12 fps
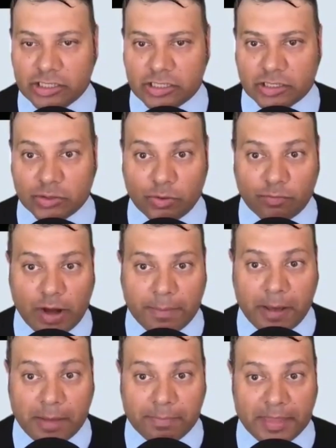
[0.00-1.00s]
just to sort of
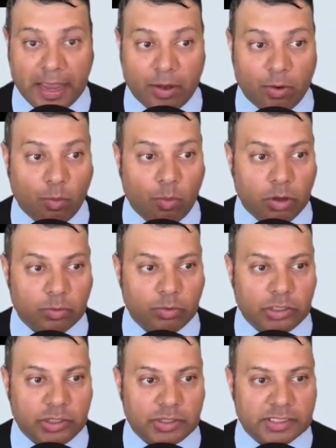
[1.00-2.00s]
wrap up now, what
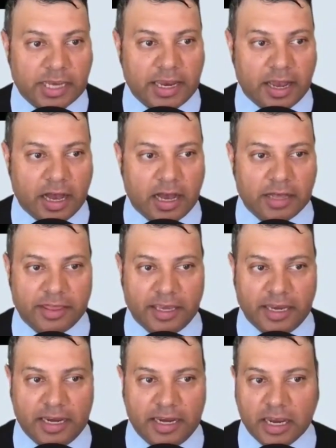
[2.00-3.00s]
would you say are
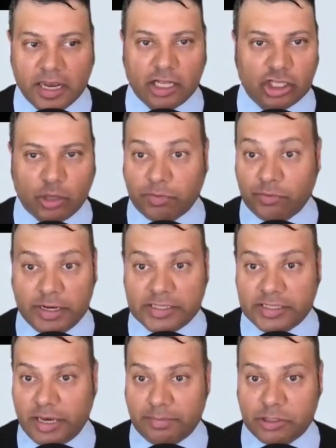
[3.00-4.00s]
the top 3
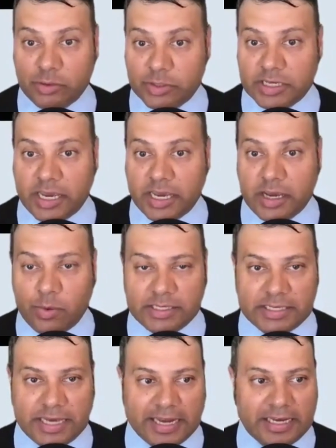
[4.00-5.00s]
tips you would take away
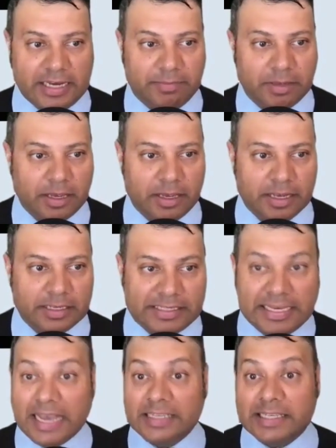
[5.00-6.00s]
to any
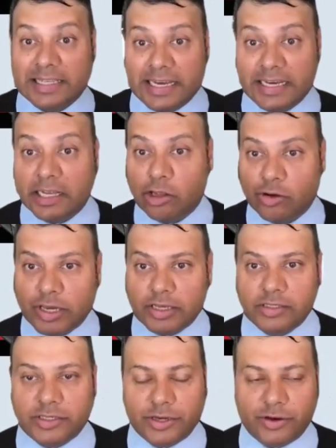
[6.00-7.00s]
CS leader
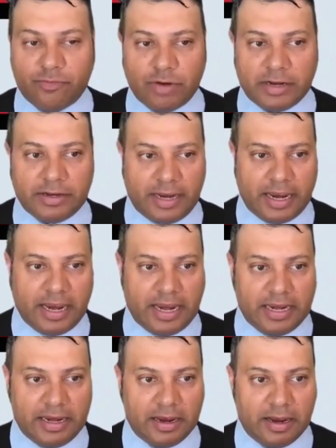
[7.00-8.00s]
looking to run
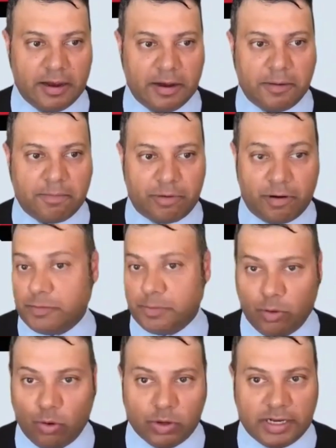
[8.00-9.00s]
a
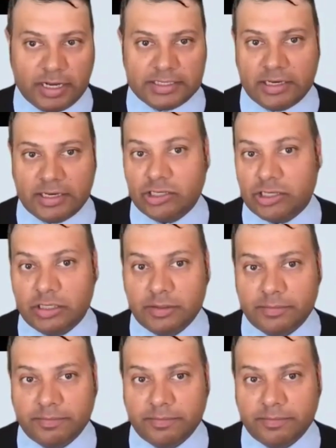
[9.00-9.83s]
profitable organization?